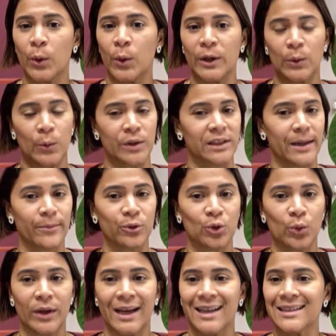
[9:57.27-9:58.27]
quit what I'm
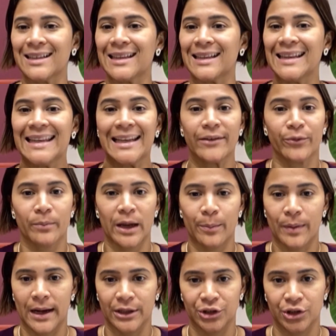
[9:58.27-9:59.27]
doing, and live
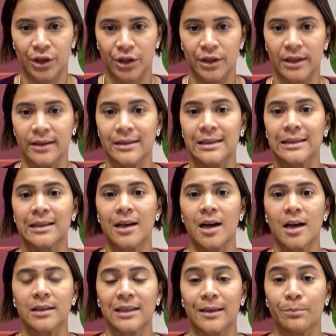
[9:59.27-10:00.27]
my passion and
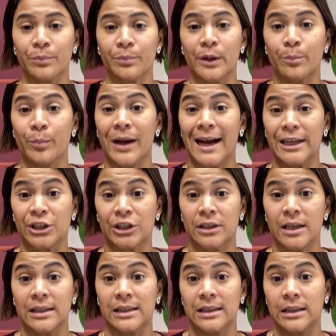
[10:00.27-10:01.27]
start and be
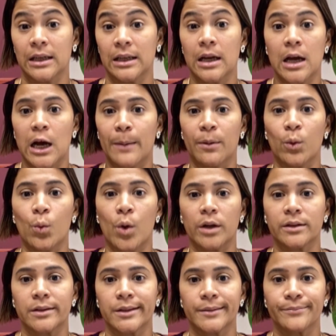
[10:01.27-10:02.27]
passionate about
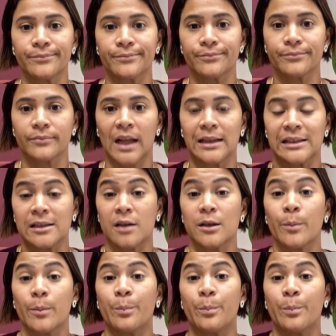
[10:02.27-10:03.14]
what and start a